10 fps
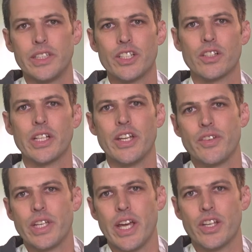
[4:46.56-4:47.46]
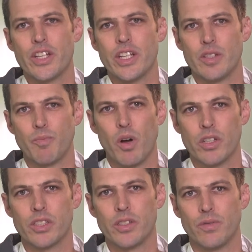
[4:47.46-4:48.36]
Digital education is
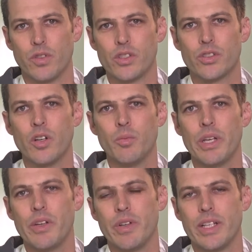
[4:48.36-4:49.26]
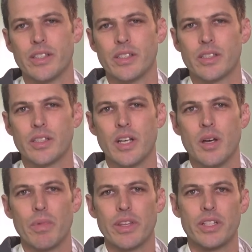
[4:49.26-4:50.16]
positive for so many reasons,
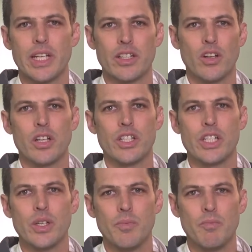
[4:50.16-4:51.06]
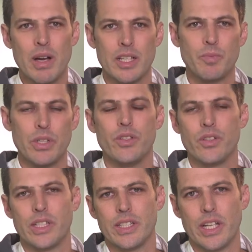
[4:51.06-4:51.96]
but the technology must be
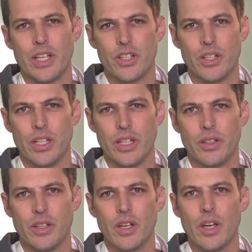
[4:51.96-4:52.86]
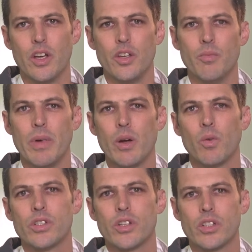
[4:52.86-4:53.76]
used intentionally. You may
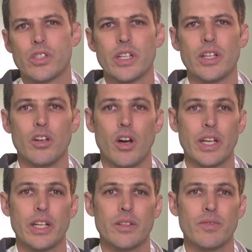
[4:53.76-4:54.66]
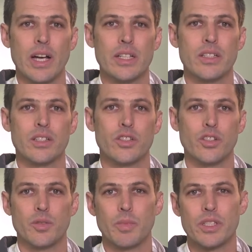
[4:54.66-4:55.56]
want to consider locking devices to
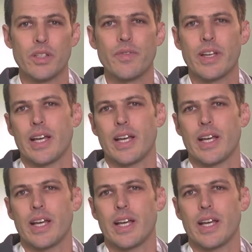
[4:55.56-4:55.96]
specific